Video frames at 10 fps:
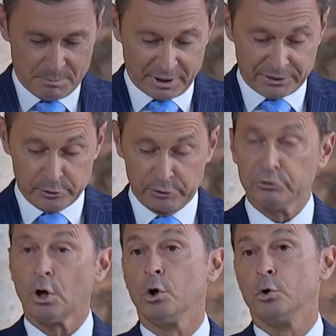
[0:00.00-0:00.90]
But there is
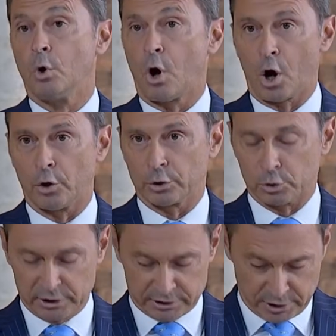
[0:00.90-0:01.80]
no
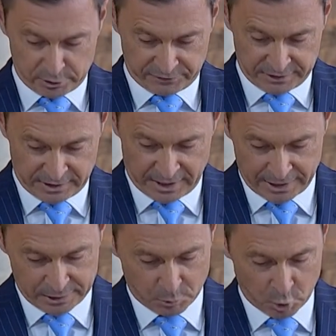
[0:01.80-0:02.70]
oracle at Delphi
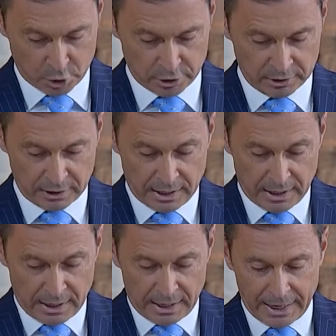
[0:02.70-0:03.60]
anymore,
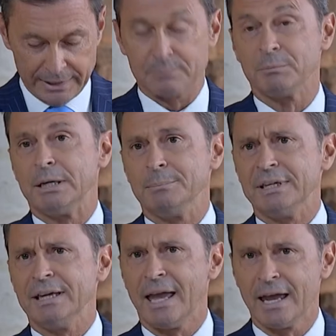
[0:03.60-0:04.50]
and it may
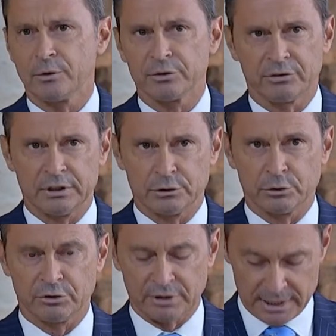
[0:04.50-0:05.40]
be heresy
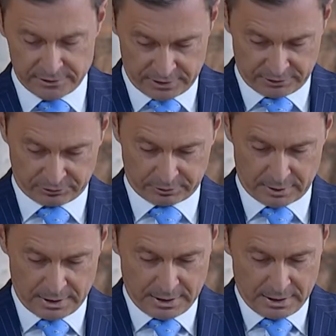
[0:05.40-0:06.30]
to say this,
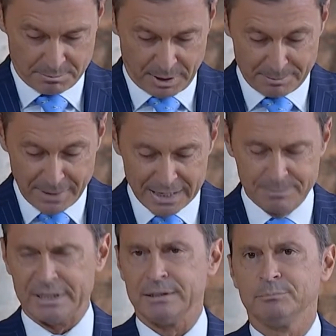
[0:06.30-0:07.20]
but
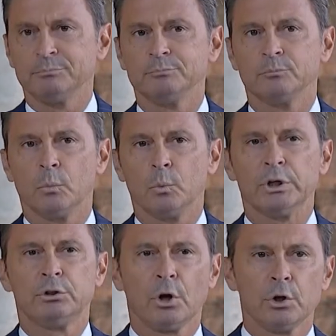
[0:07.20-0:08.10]
maybe we
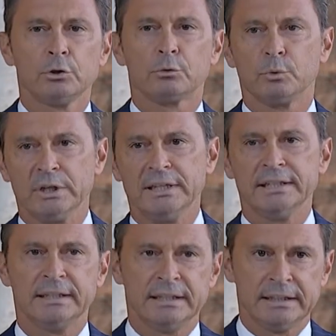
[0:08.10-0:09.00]
don't really
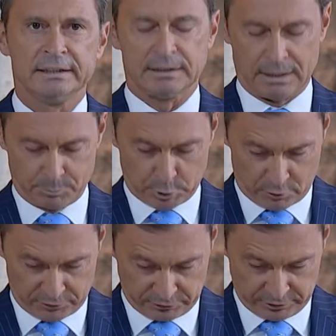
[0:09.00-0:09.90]
need a
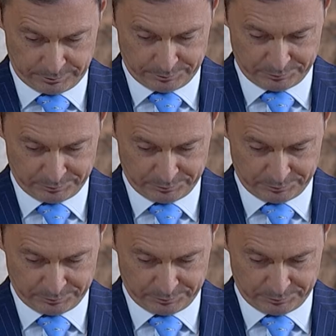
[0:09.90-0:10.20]
prophecy.